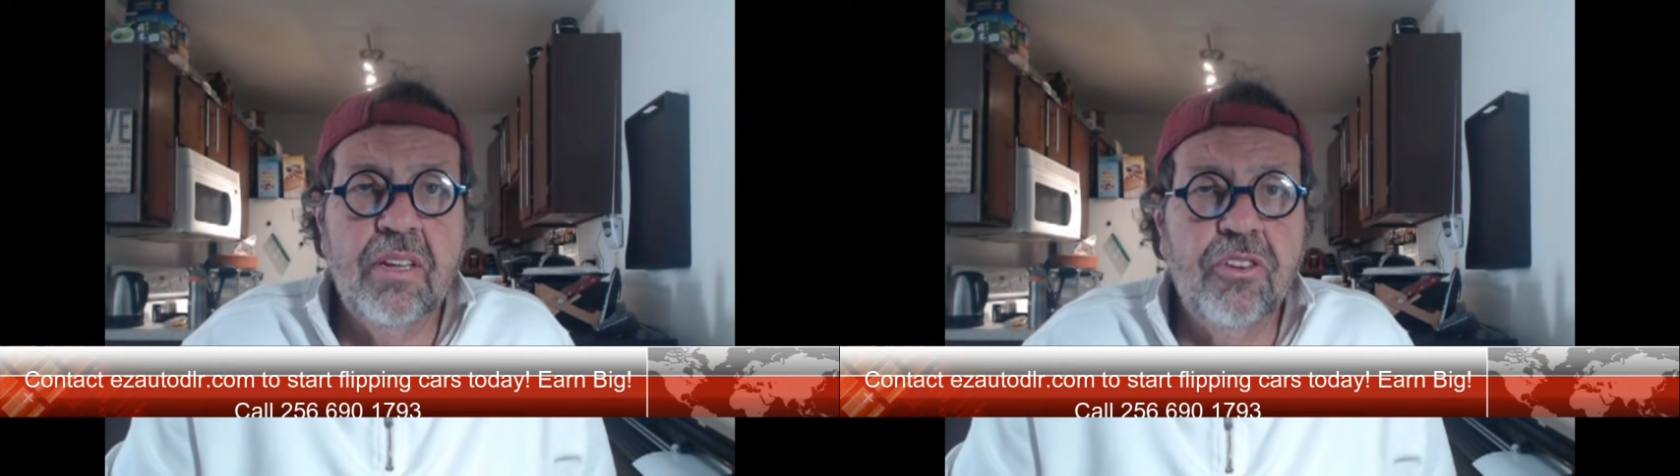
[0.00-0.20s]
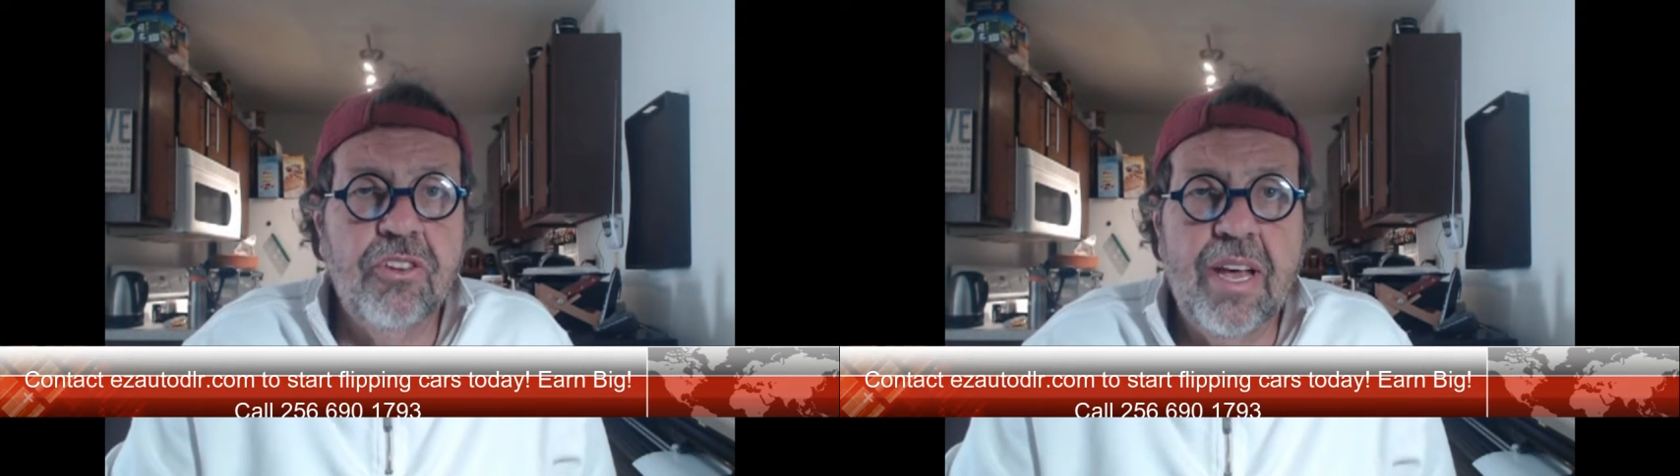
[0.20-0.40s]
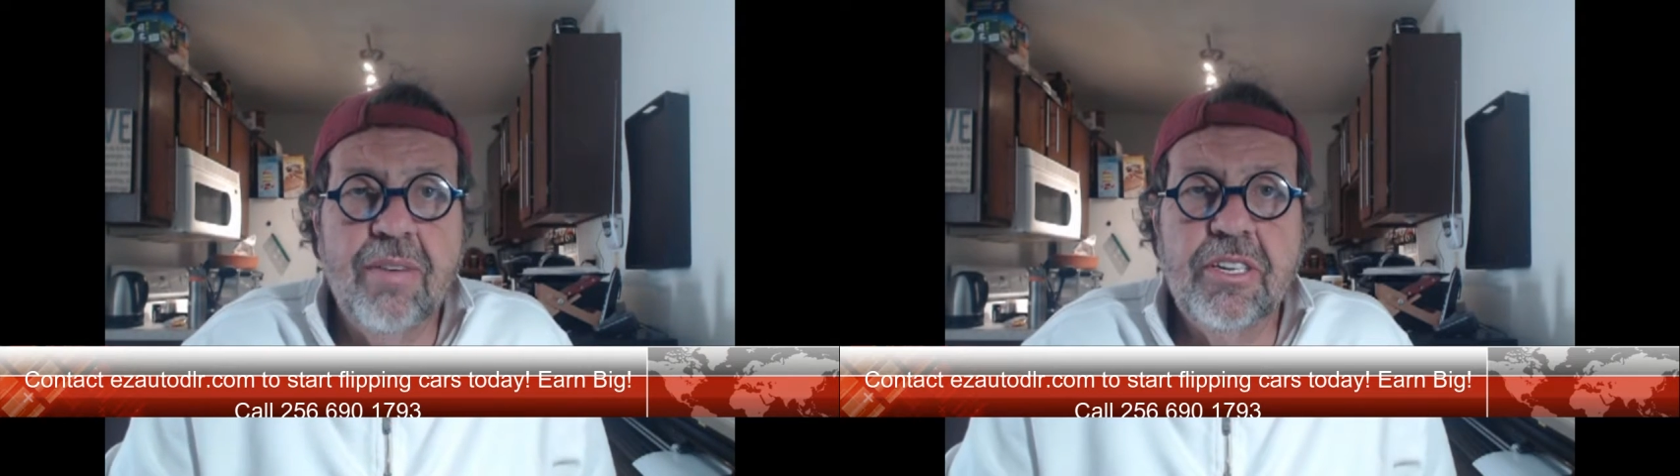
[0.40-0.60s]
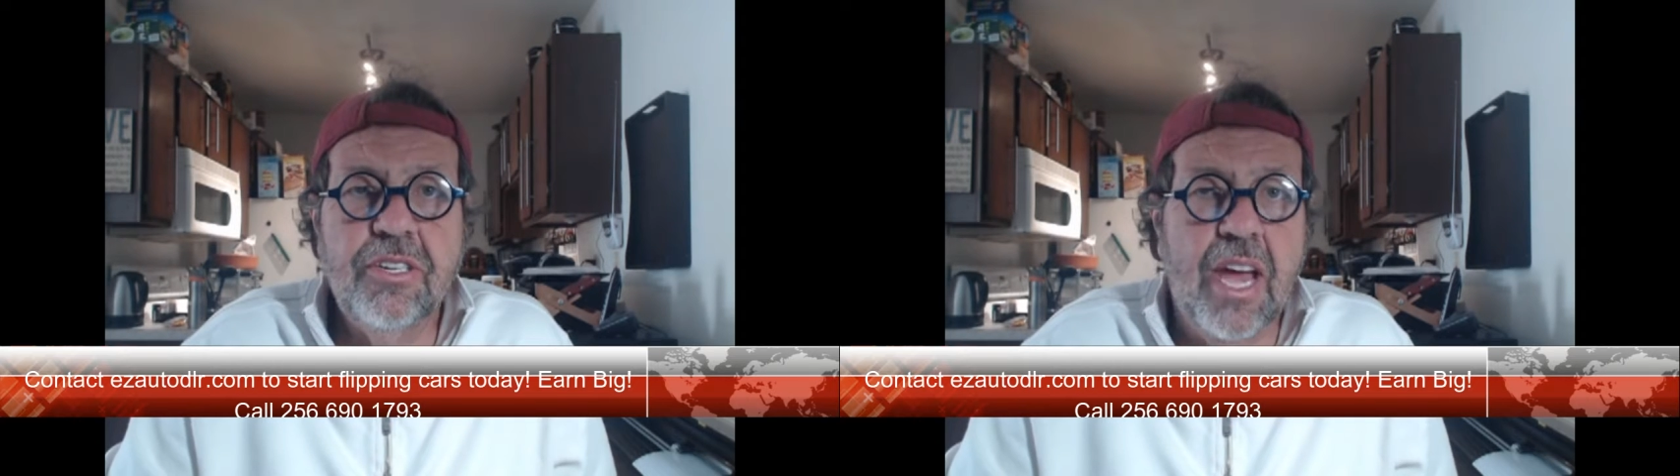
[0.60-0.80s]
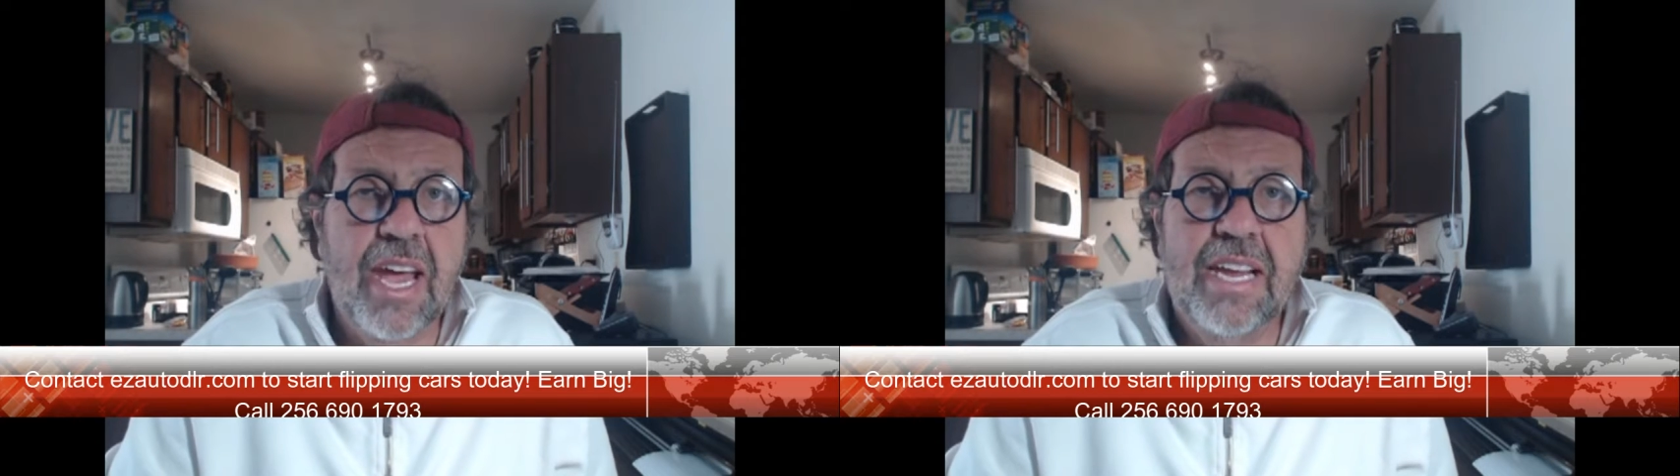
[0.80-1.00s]

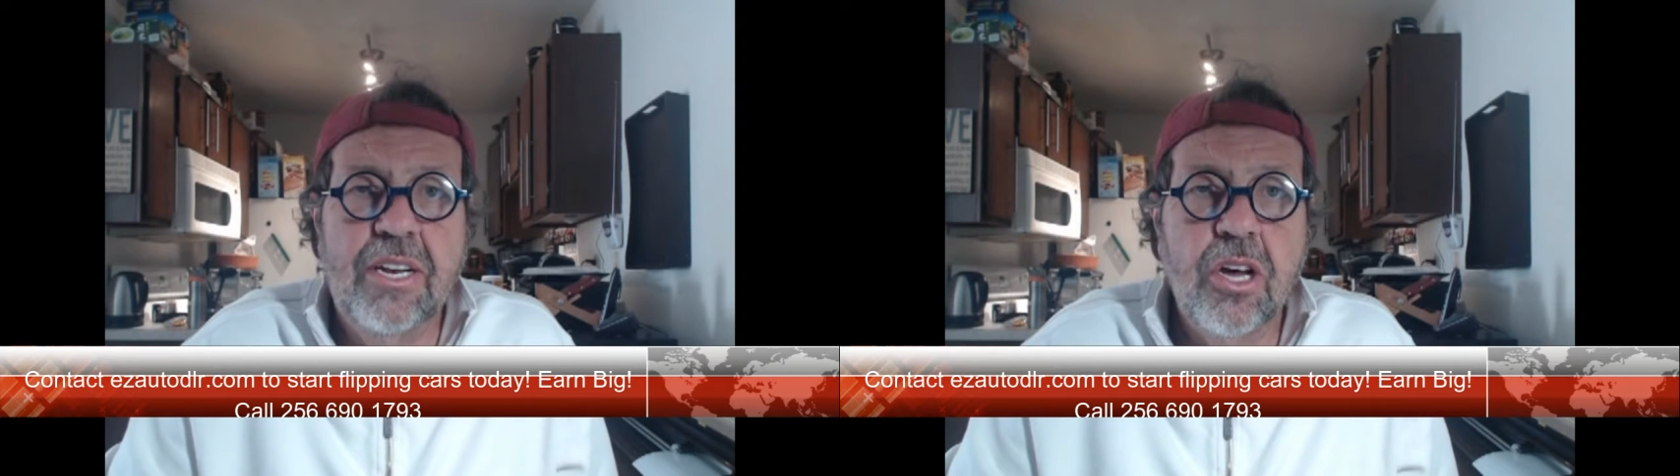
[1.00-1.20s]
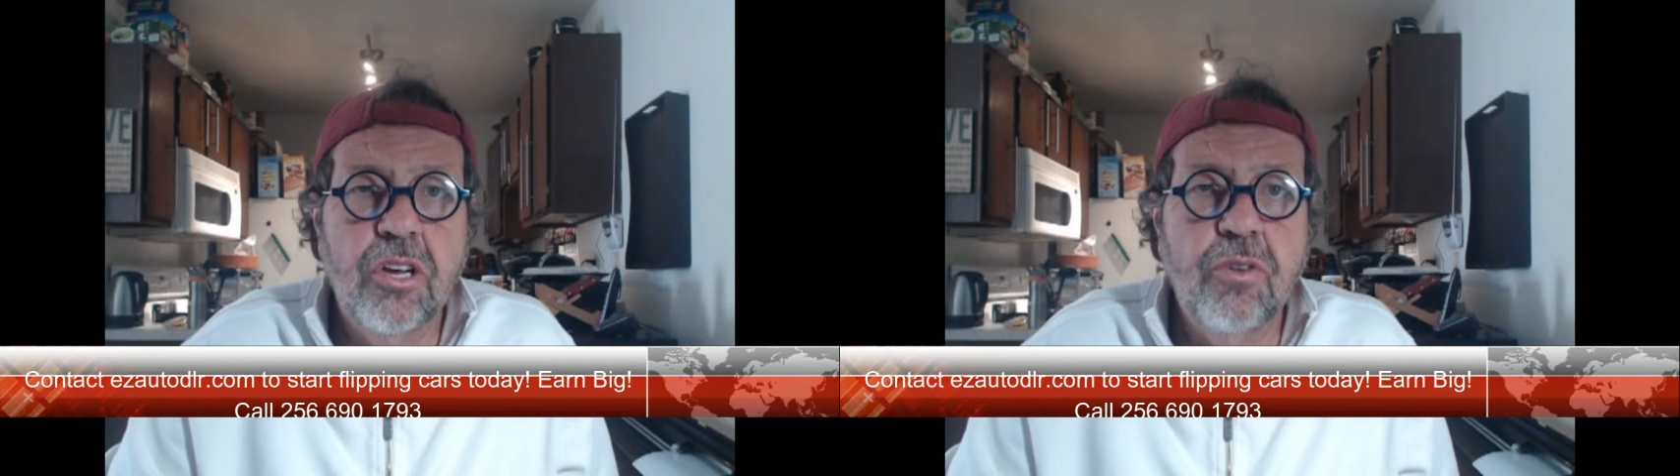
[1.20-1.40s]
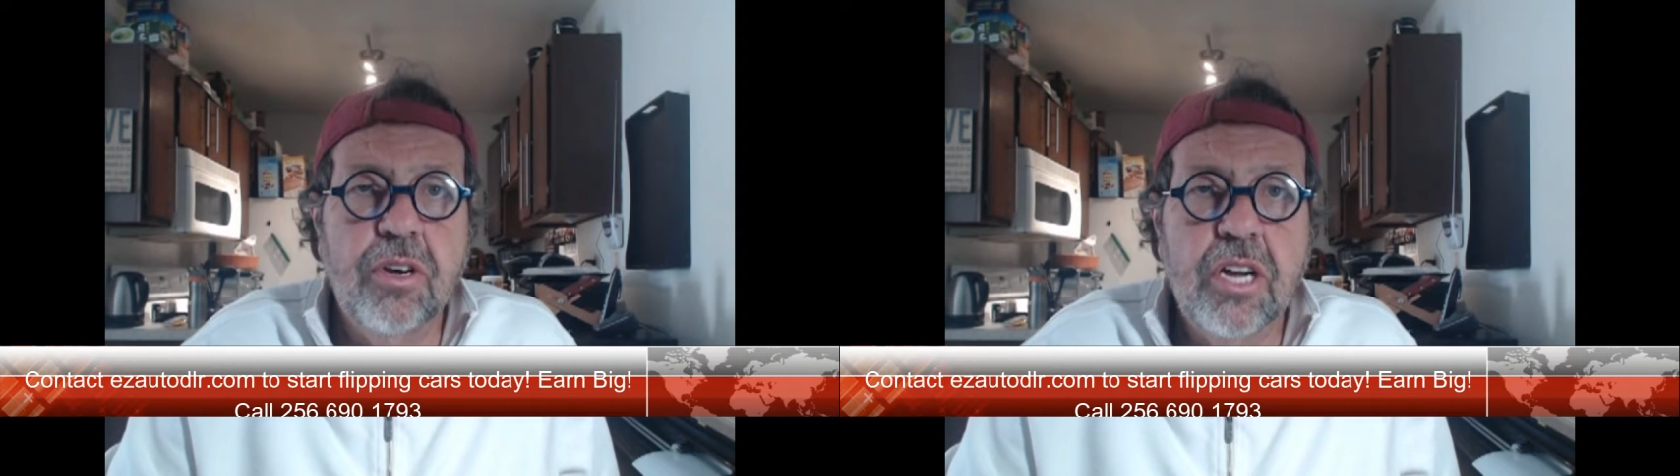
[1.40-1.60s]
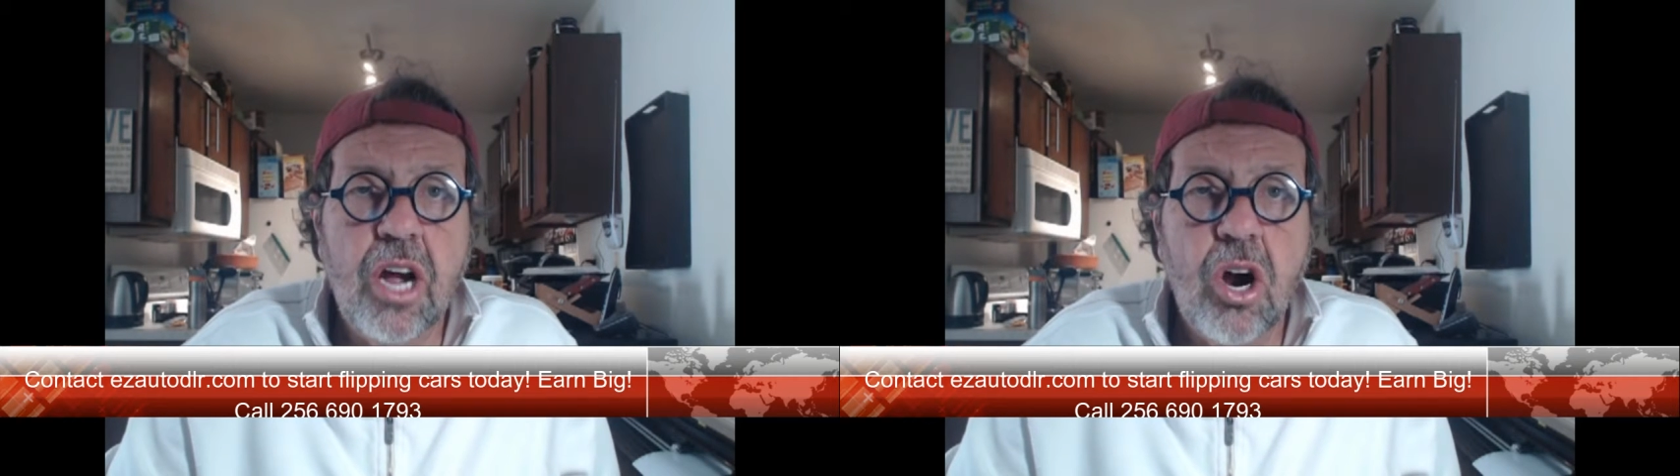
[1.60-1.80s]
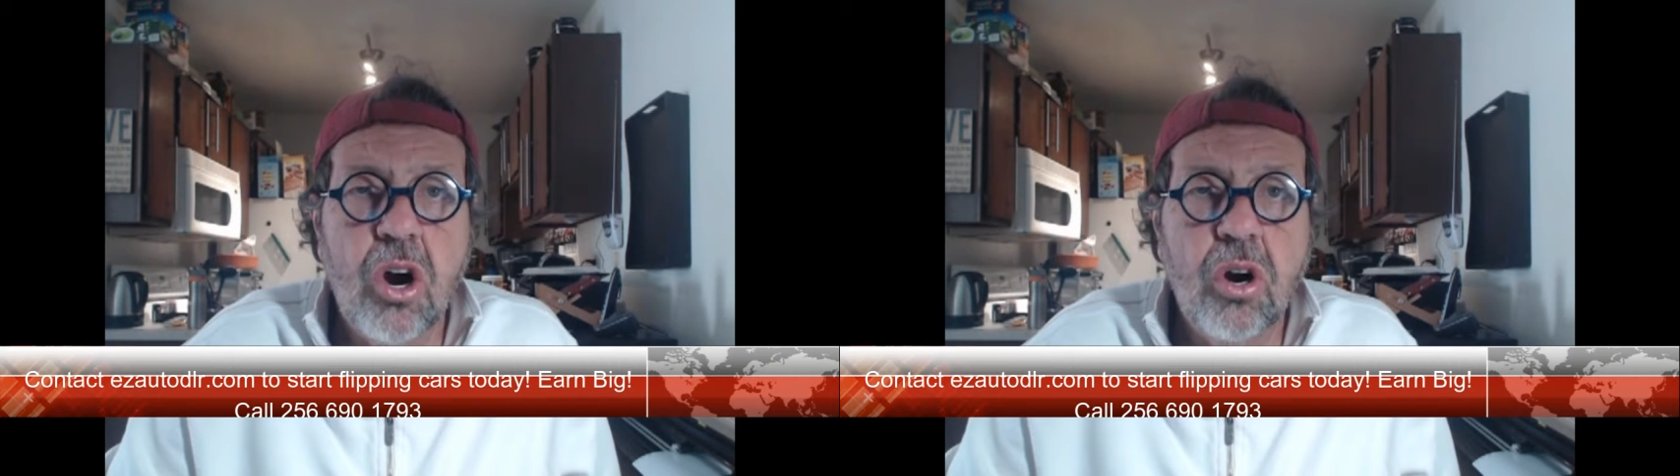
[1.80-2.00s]
700 to 800
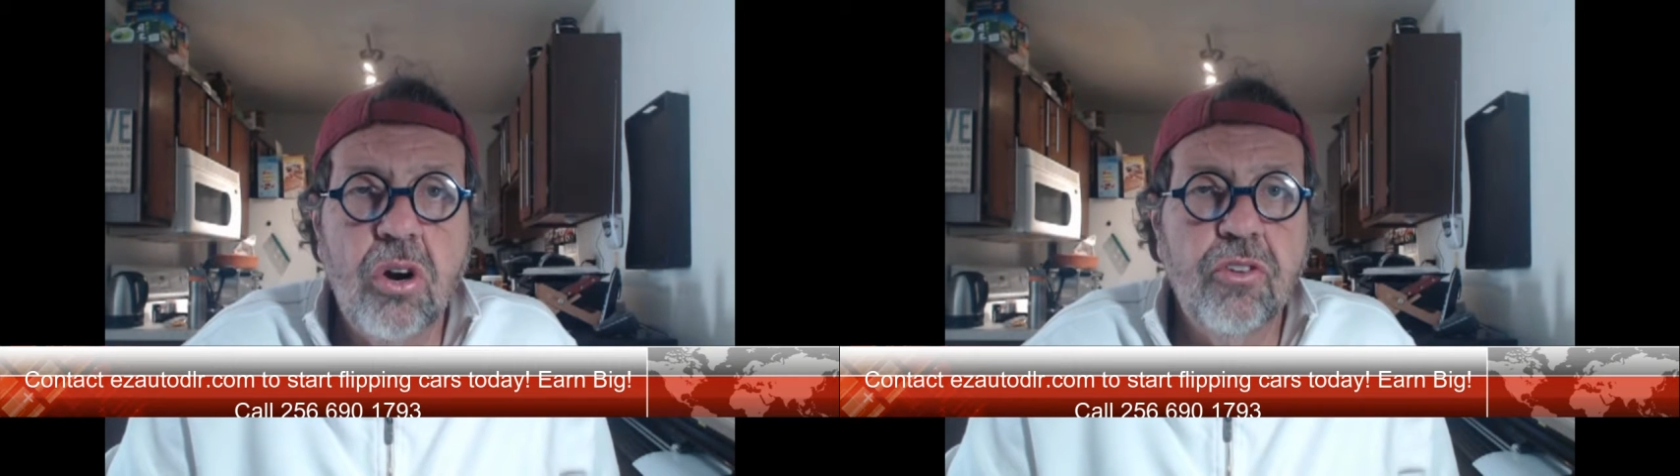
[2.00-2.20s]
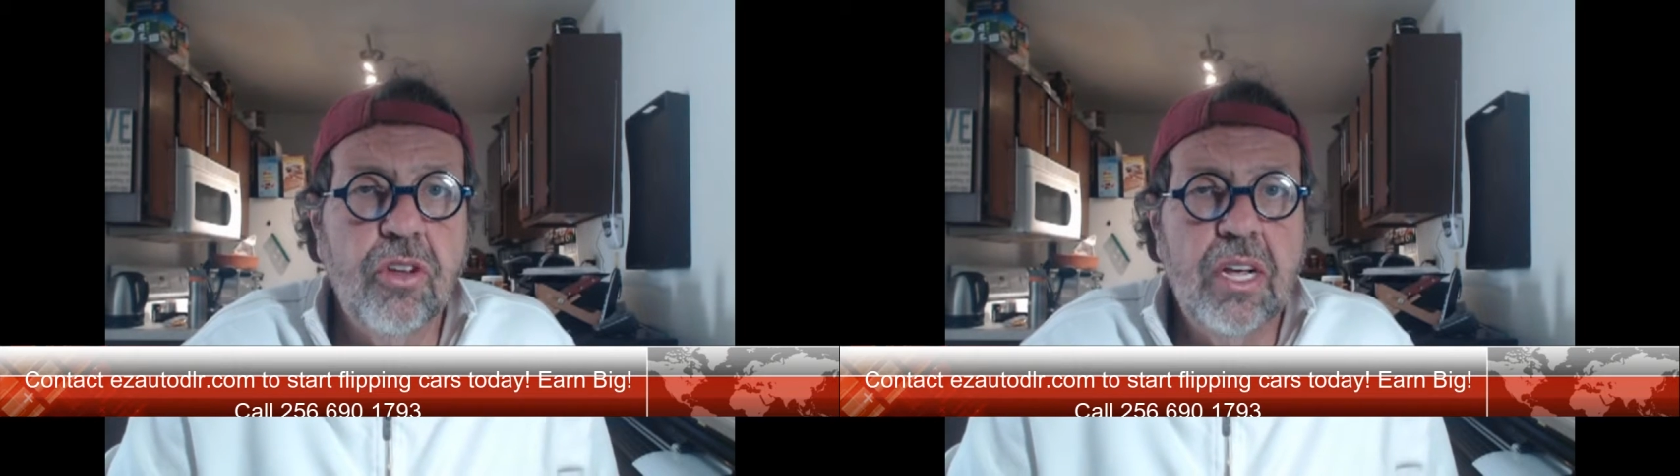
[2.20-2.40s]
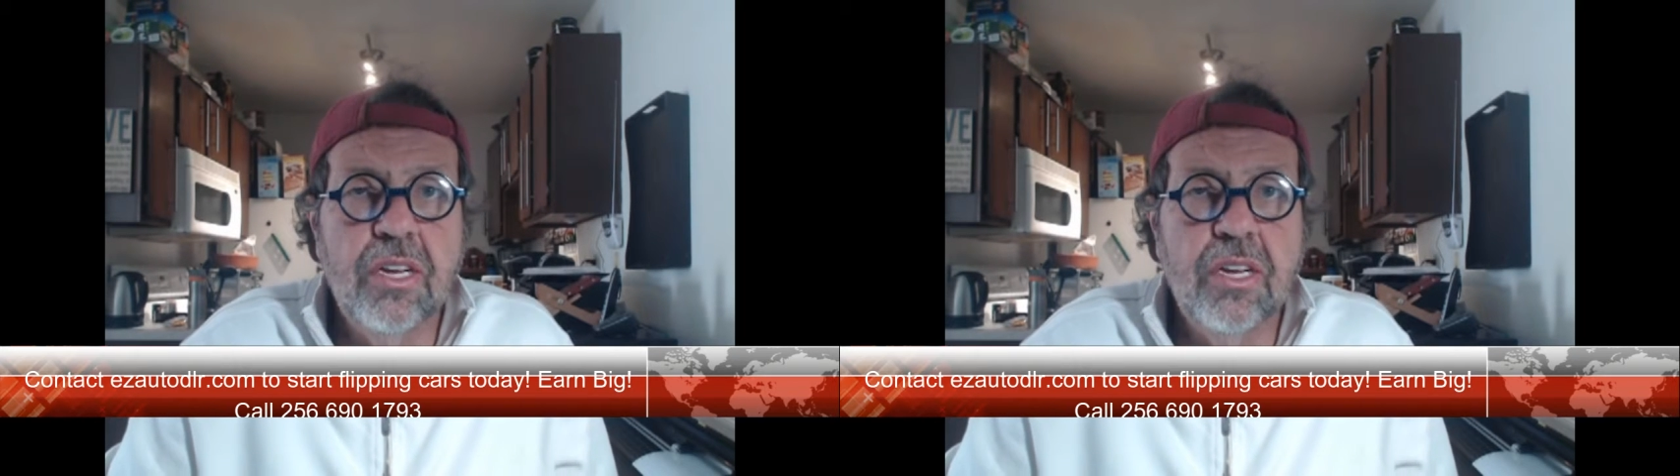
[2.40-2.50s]
cars